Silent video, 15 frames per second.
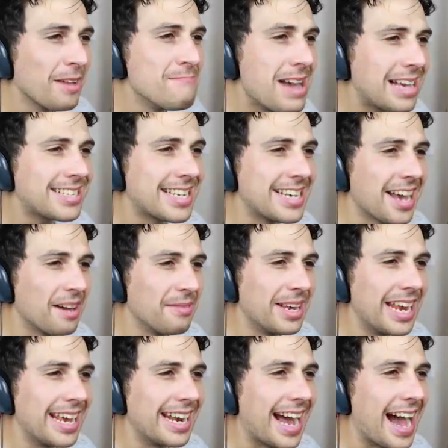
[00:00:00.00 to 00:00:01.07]
Messi coming
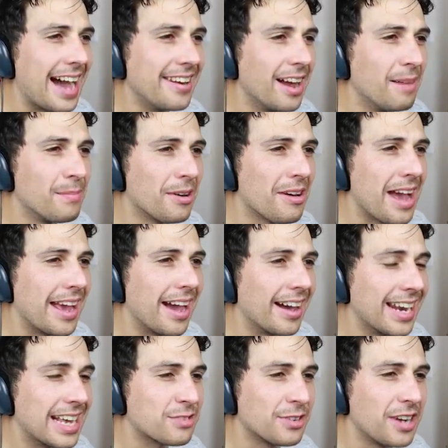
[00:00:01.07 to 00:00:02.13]
in at number eight,
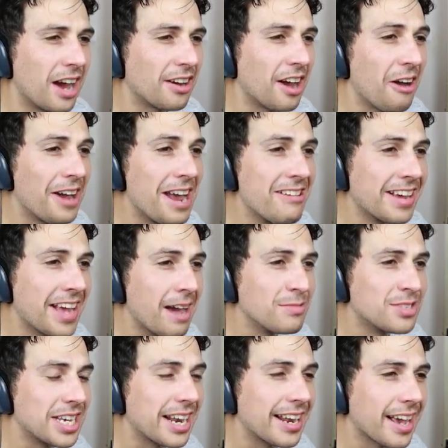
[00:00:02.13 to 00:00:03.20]
unless Ronaldo, oh here he
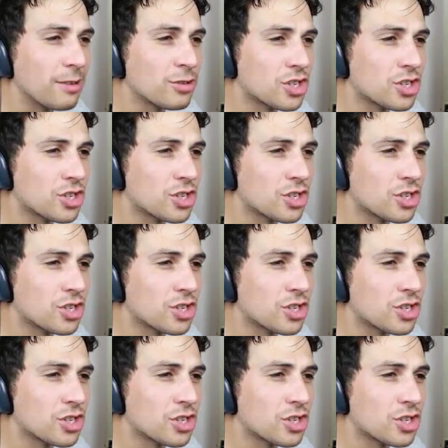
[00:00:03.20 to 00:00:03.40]
comes, he's going to go